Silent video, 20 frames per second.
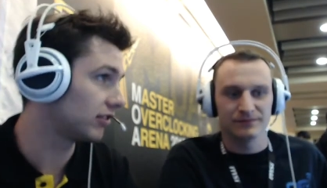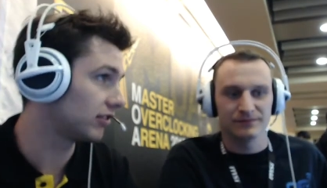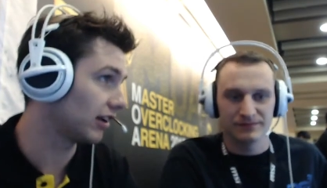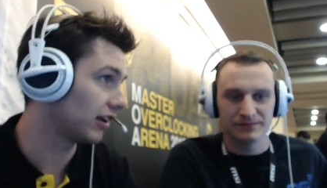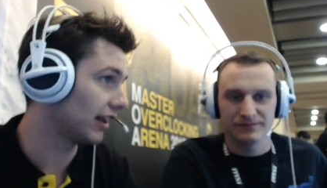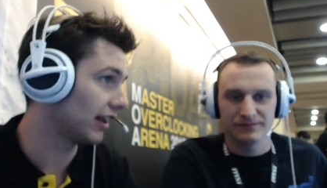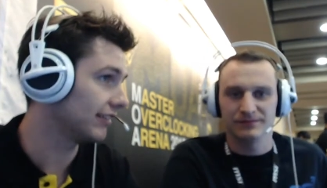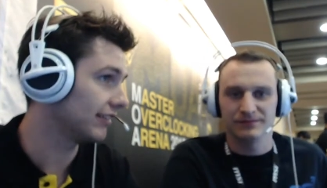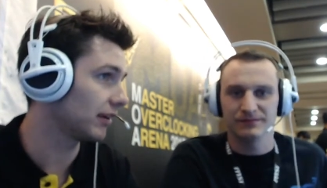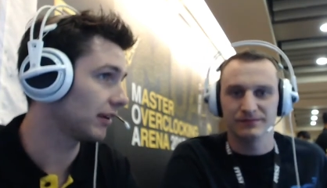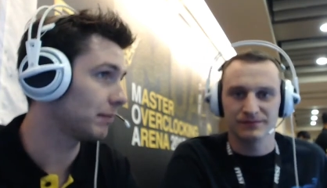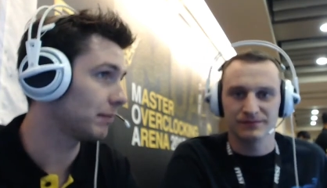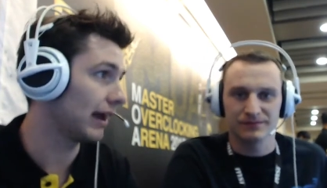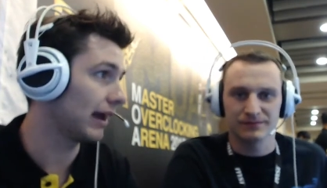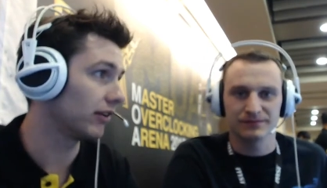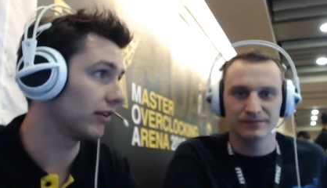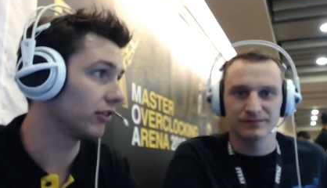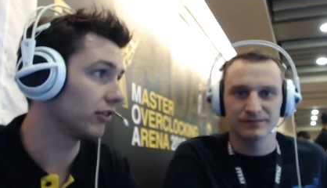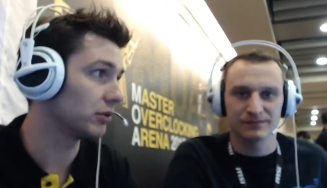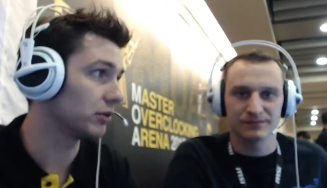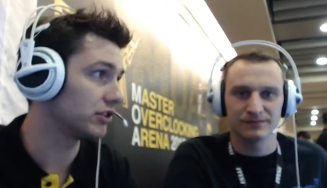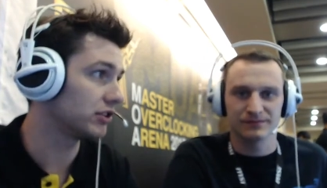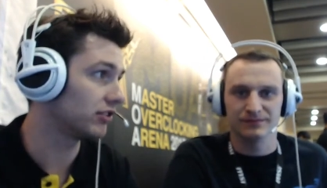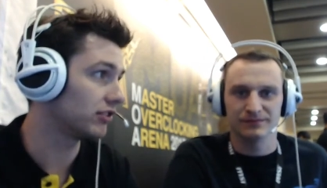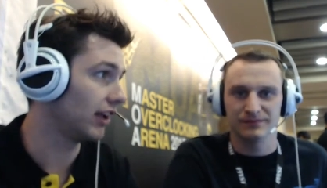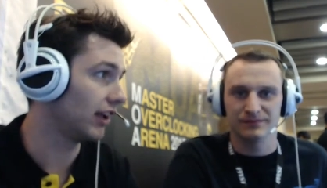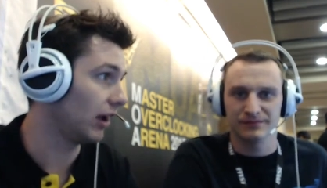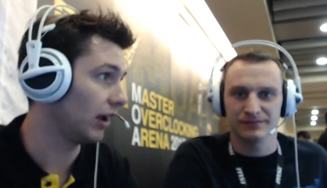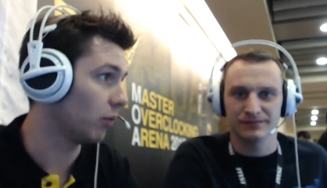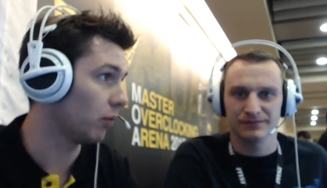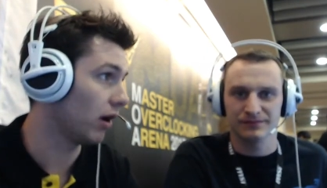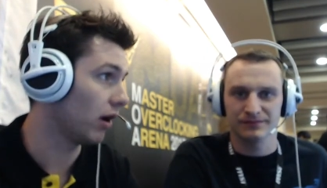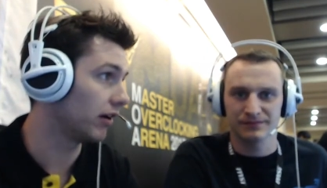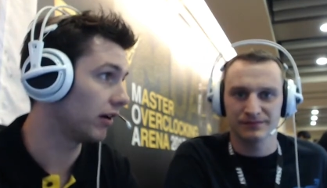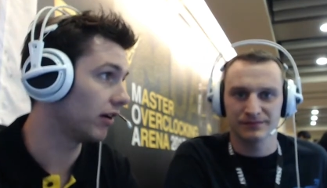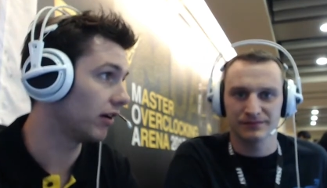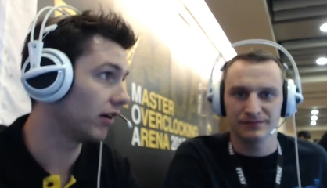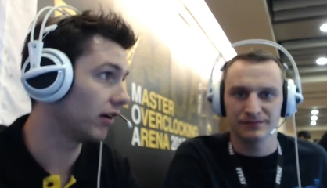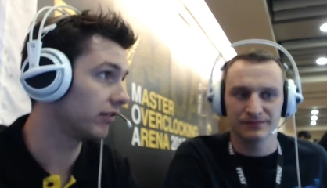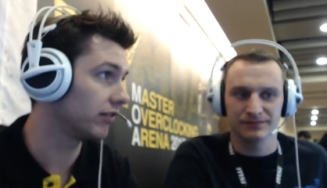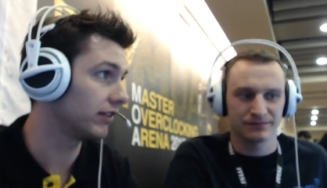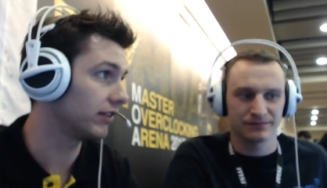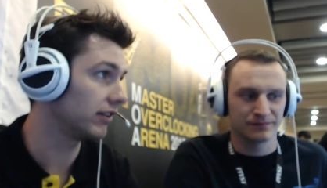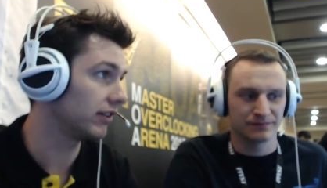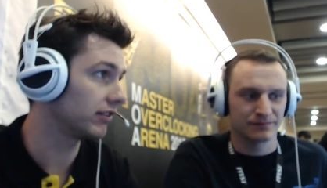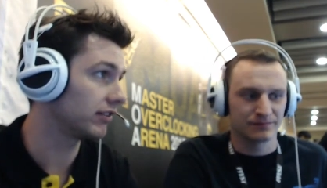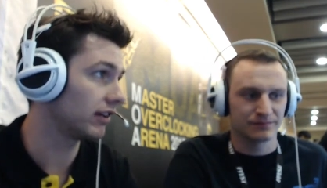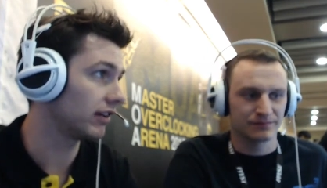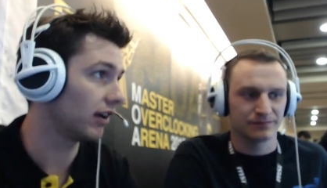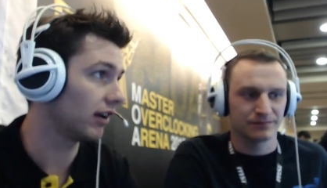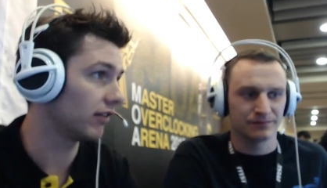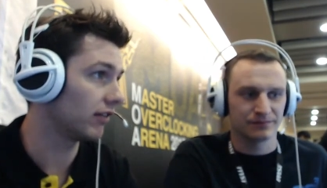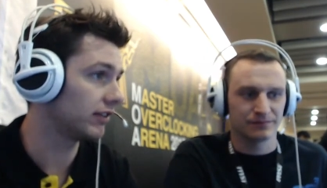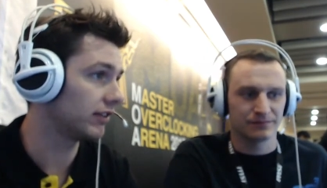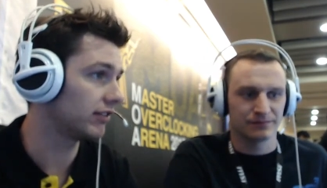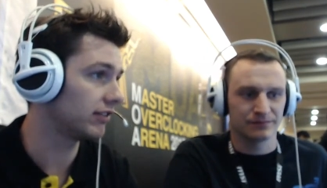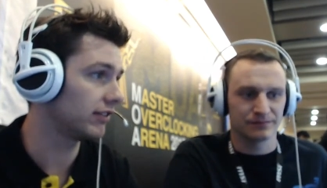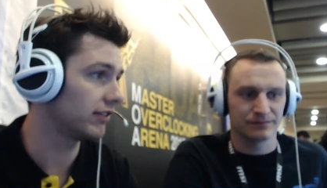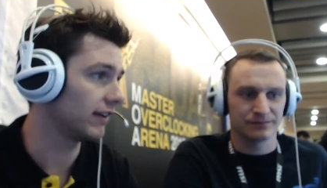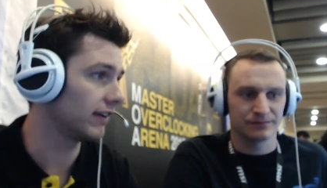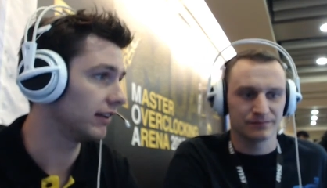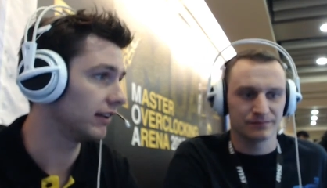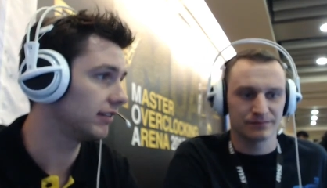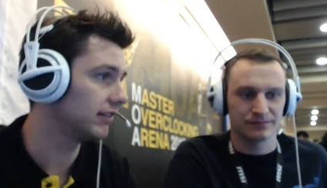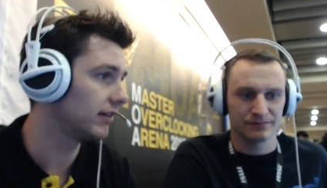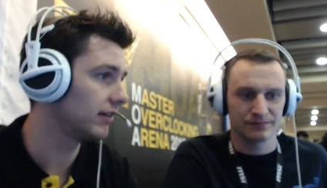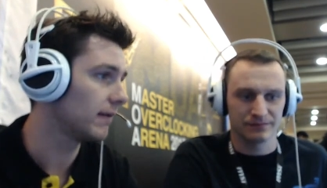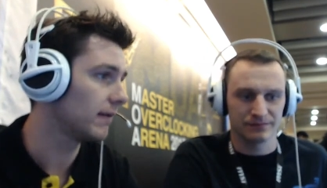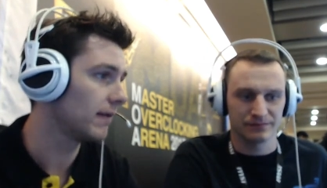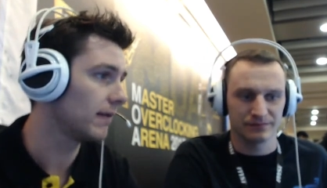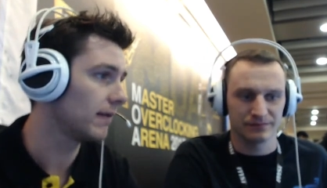Speaker 1: the Classic Battles, which is day one of this, uh, of this event.